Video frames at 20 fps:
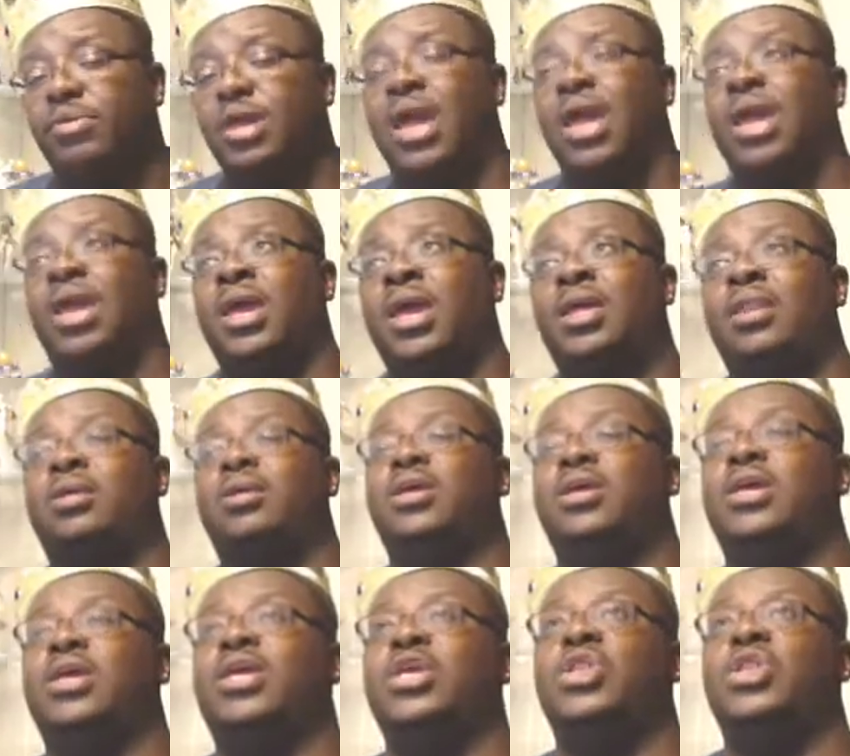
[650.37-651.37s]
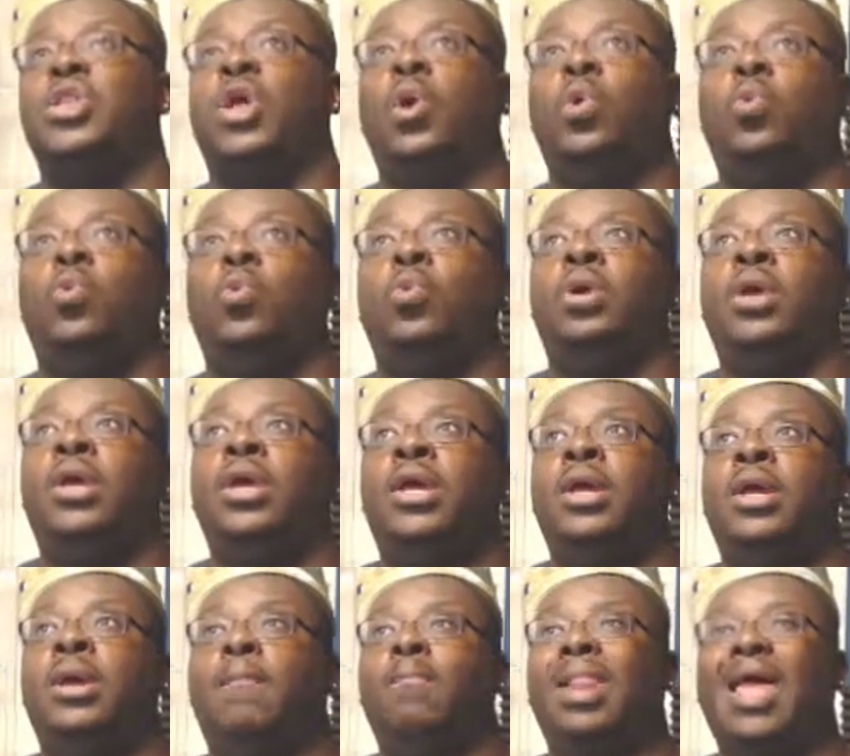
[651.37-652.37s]
And, you know,
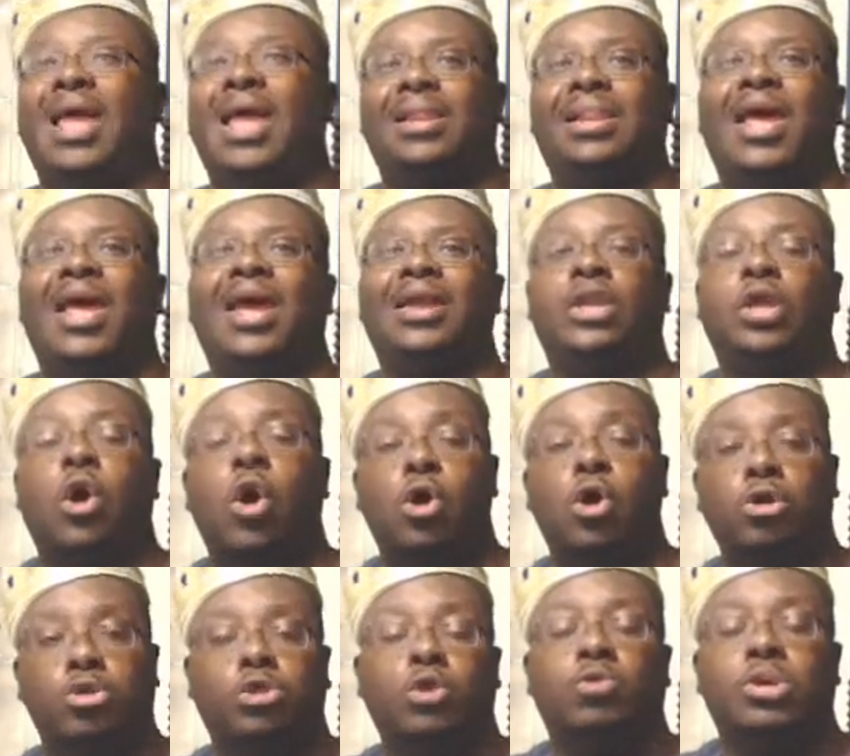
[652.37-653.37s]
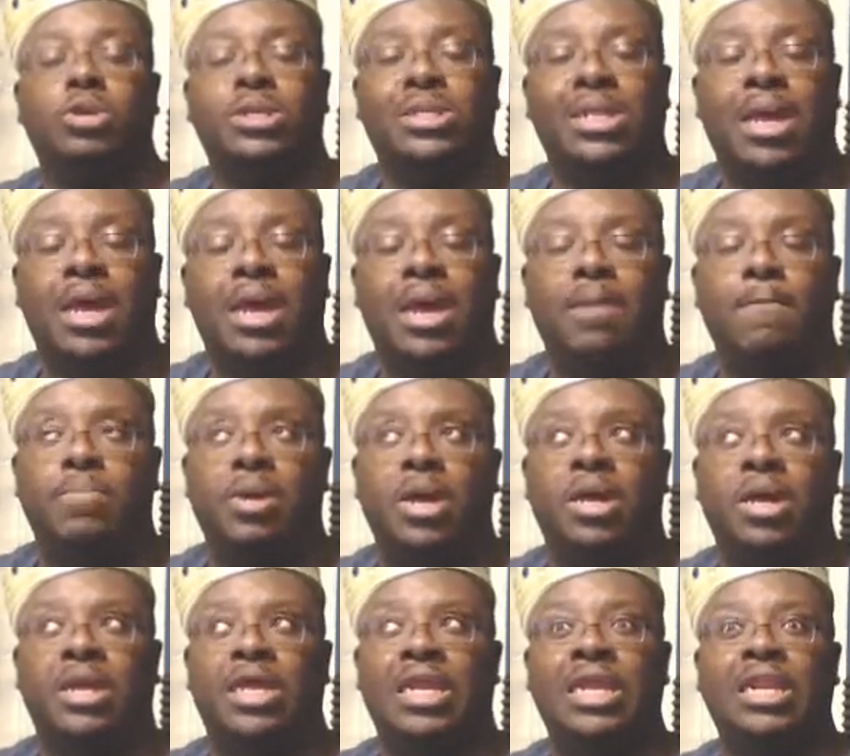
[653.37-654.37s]
Black Lightning also resigned,
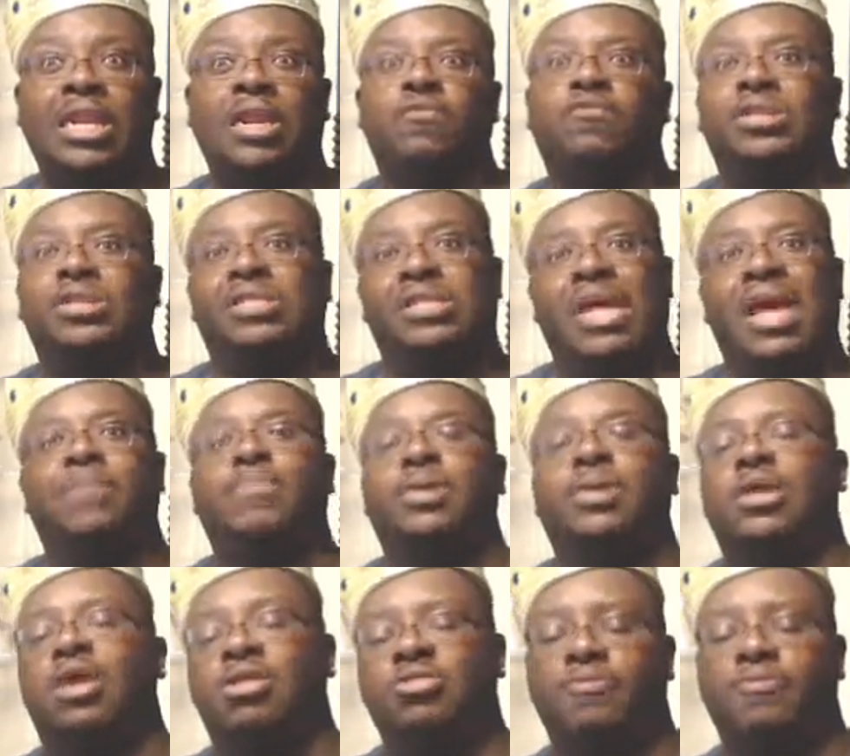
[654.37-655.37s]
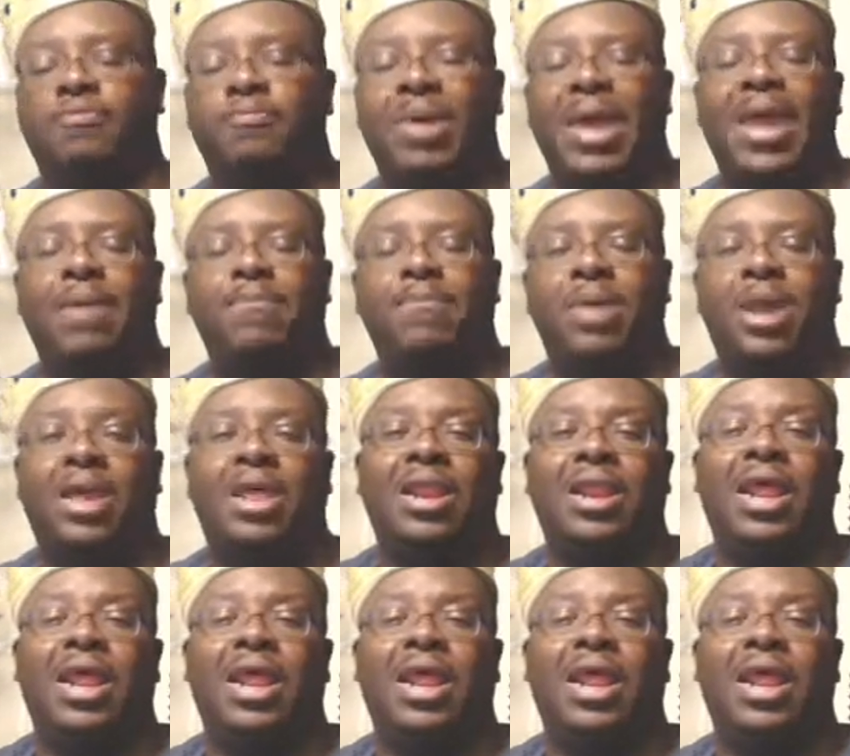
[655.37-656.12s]
but he didn't resign because of Batman.